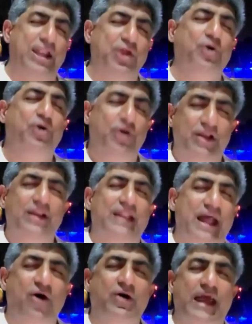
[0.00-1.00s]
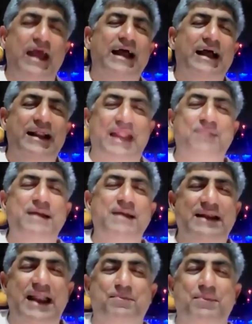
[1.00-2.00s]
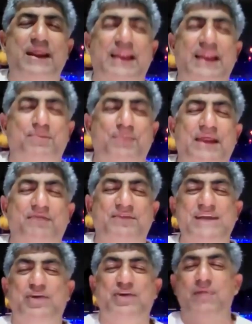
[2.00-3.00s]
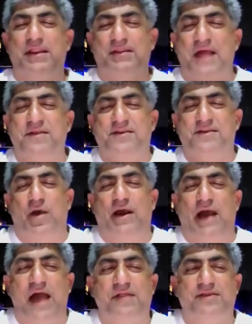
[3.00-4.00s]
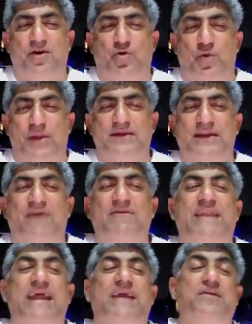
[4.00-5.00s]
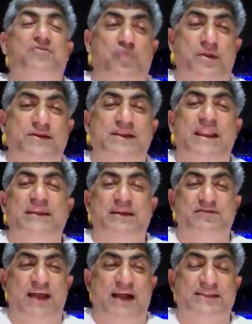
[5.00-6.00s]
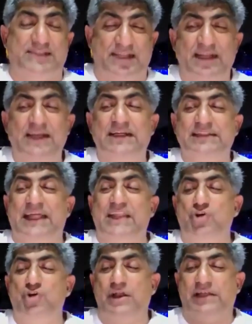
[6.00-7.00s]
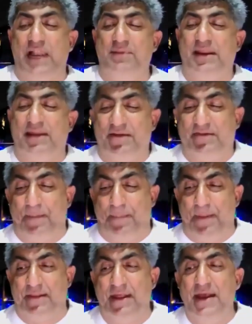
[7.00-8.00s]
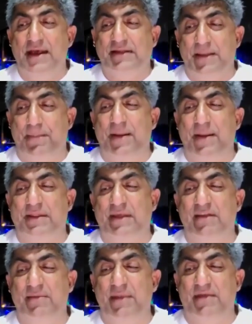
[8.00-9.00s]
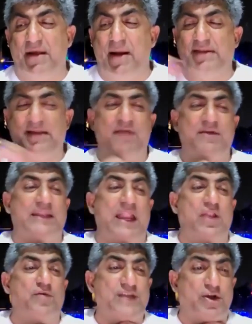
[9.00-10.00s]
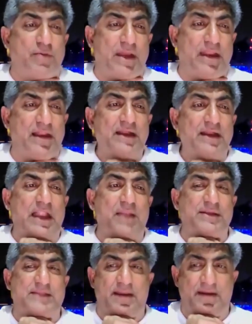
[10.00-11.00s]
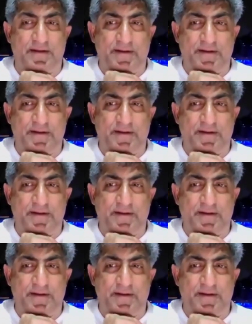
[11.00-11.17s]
you the mind, yeah, okay. Let me Vijay Kumar has asked the question. I will take his question and give the answer, then you all tell me. Sip has given me some answer. I will tell you. Vijay Kumar, tell me, sir.